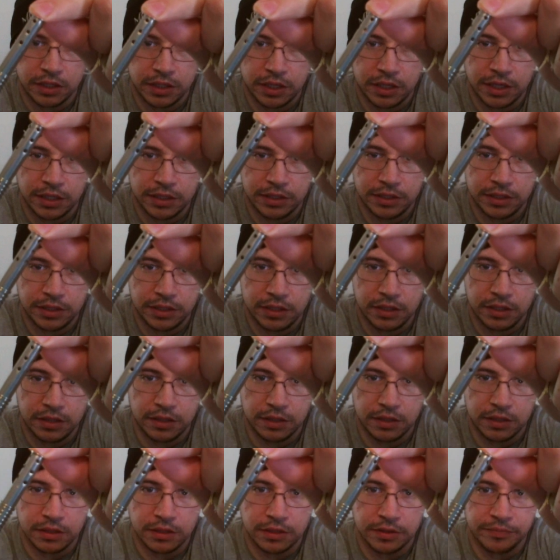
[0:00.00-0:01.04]
cut
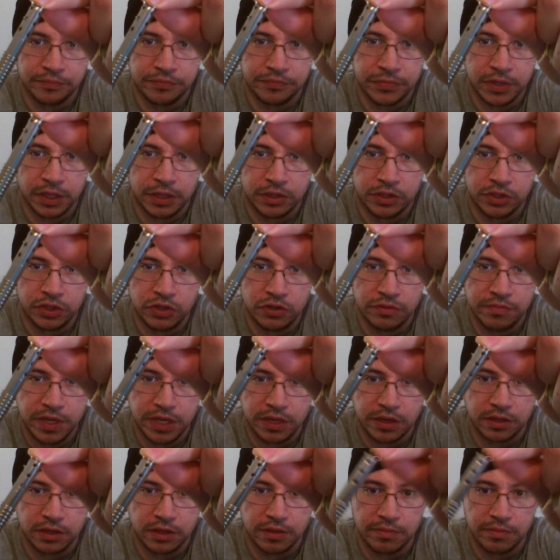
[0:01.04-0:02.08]
in the
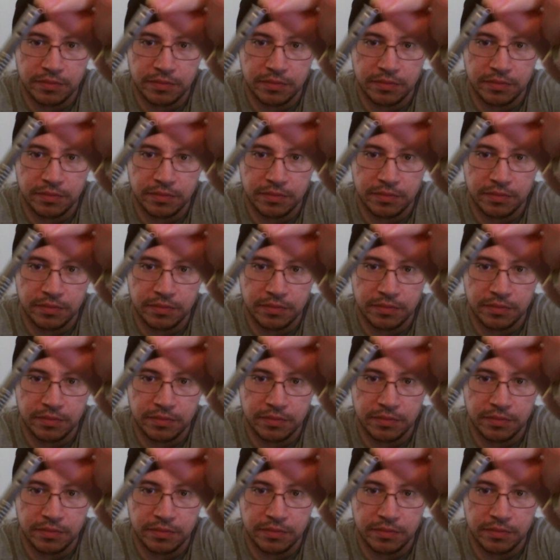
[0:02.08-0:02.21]
tubing on the